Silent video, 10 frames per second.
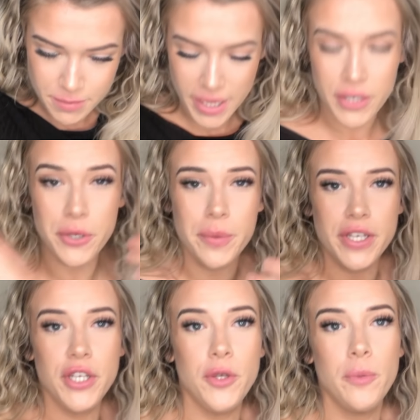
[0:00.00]
where no
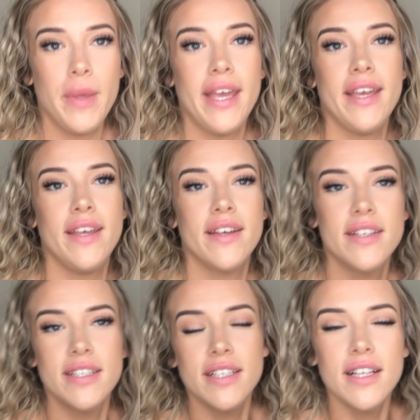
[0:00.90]
one knew me.
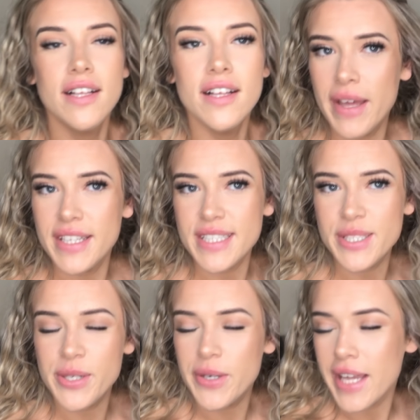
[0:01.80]

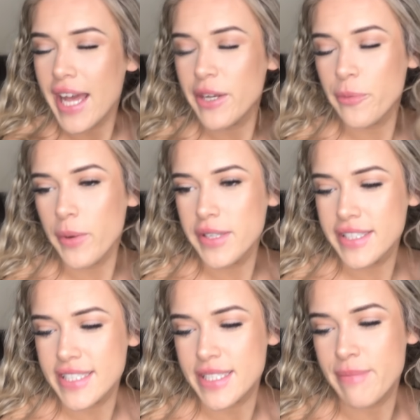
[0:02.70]
So kind of
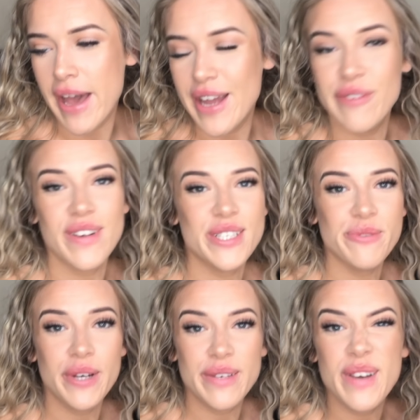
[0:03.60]
once my friend
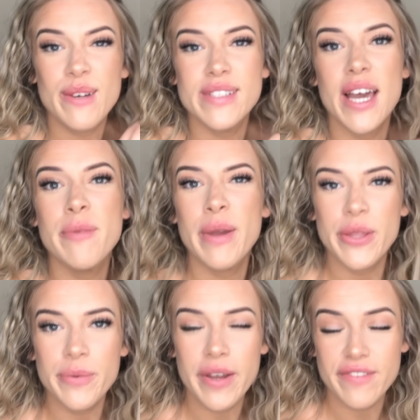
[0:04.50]
at work found out, my
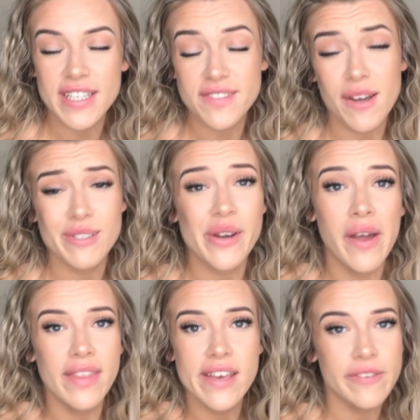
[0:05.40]
other work friends found out,
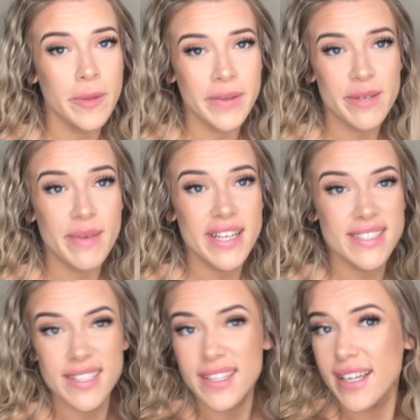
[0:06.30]
and they've all been
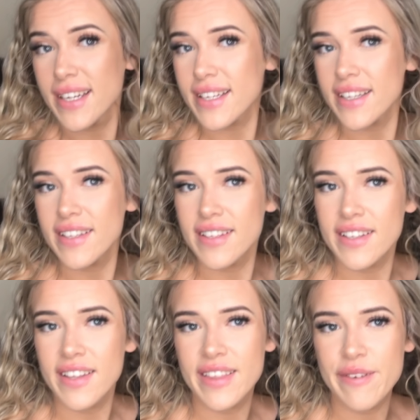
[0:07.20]
amazing, like
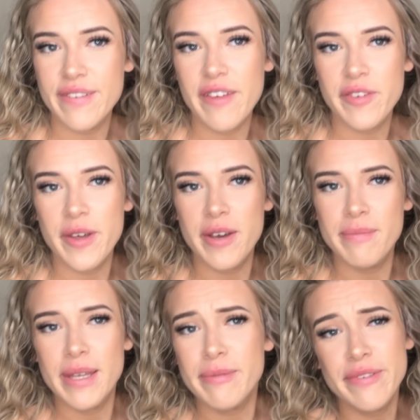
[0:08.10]
they've never
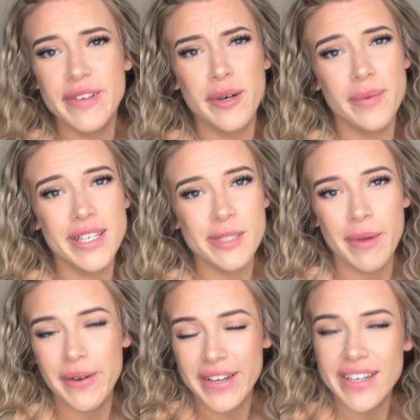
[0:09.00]
made me feel weird
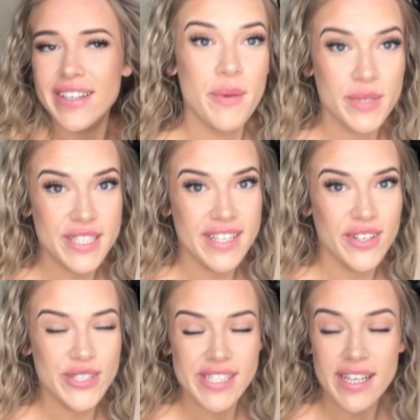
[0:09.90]
about it. It wasn't
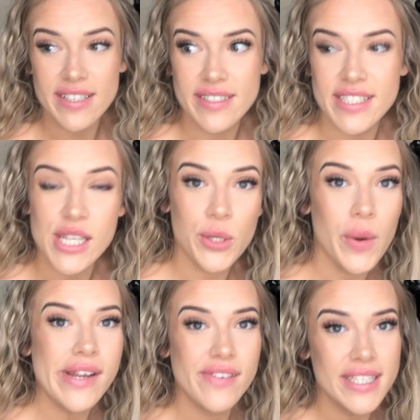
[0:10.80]
until
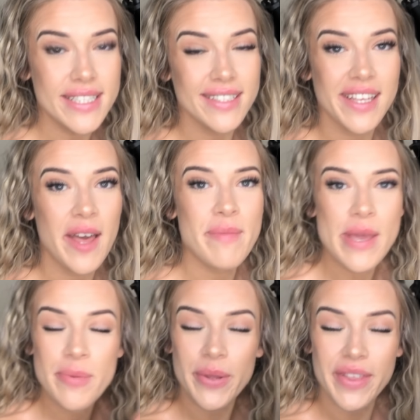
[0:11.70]
quite recently that
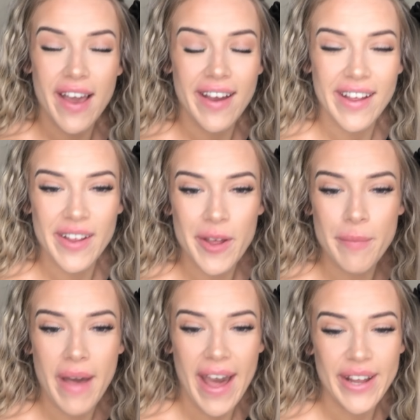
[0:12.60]
people that
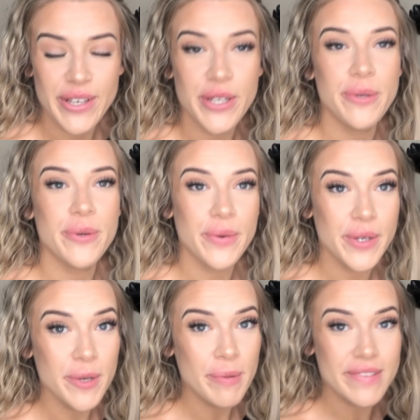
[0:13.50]
I knew
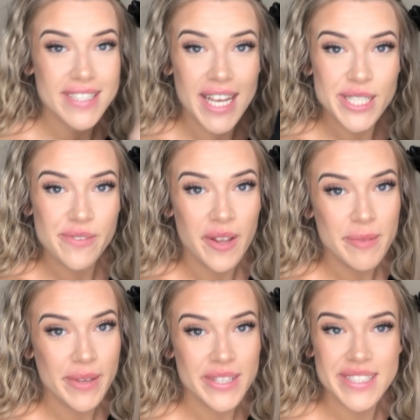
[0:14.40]
growing up have started to follow
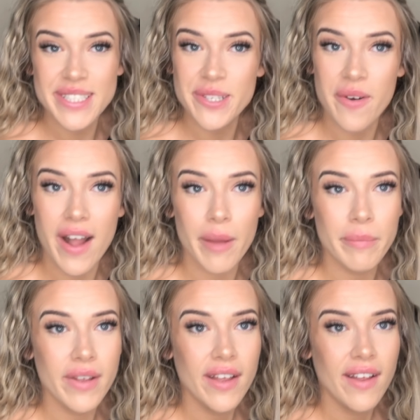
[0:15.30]
me on
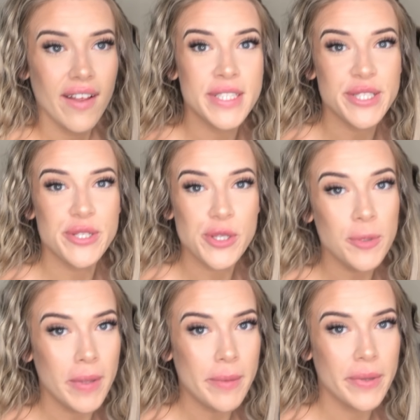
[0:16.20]
Instagram. So
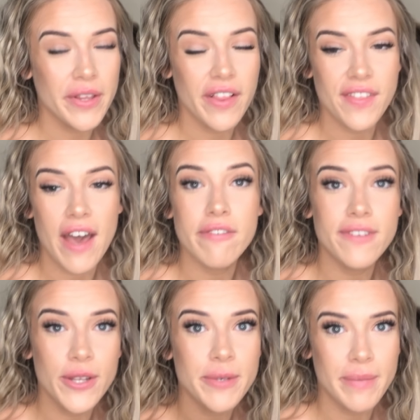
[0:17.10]
2 people that
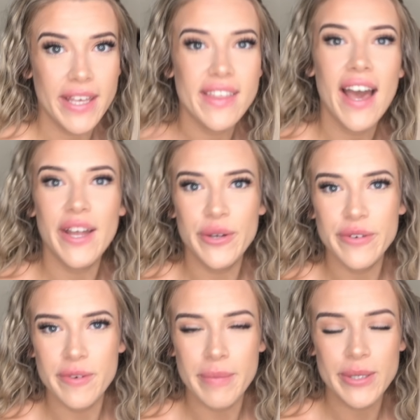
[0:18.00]
followed me that I know
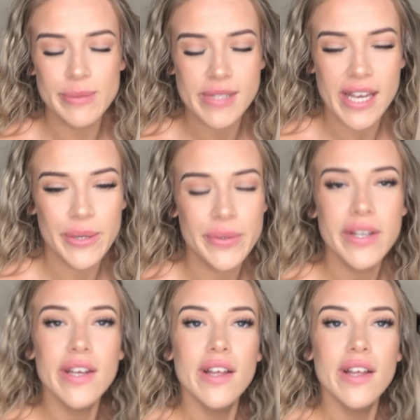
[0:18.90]
from my hometown